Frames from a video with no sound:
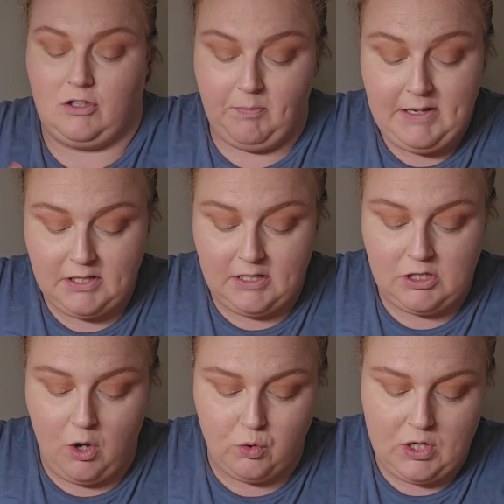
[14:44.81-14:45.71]
So basically
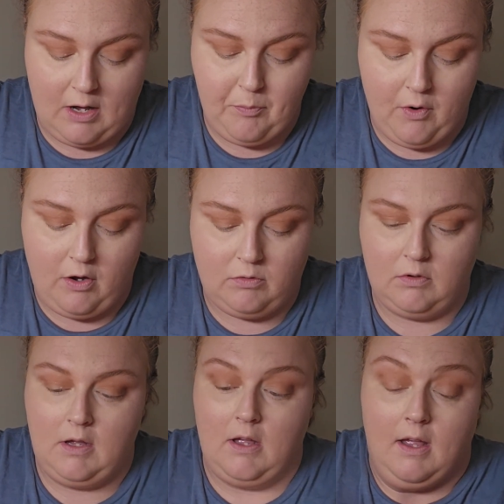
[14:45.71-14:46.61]
this whole top row
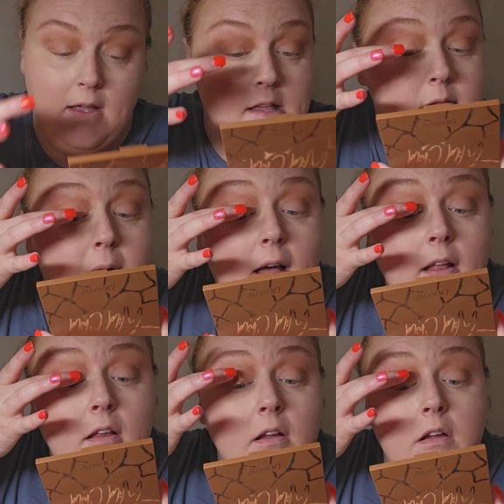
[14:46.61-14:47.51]
is my eye
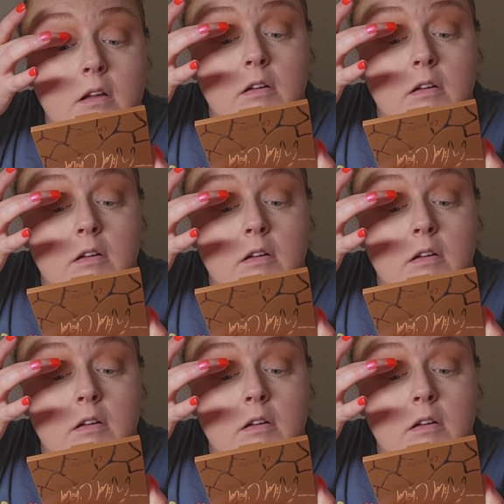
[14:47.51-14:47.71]
look.